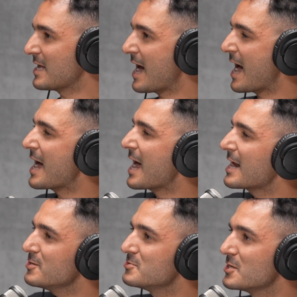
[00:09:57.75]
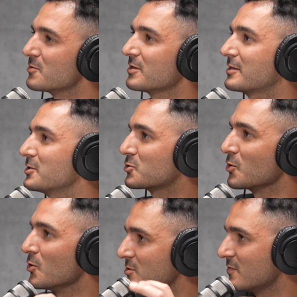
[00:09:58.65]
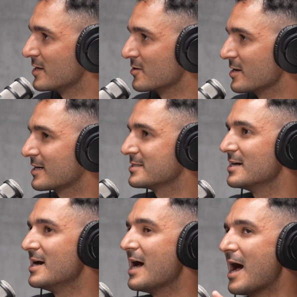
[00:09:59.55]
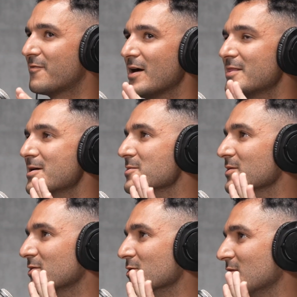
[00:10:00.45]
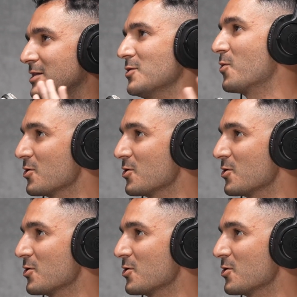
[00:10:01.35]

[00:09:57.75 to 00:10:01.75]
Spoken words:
How do you deal with like the trolls of the internet? Because I find them like the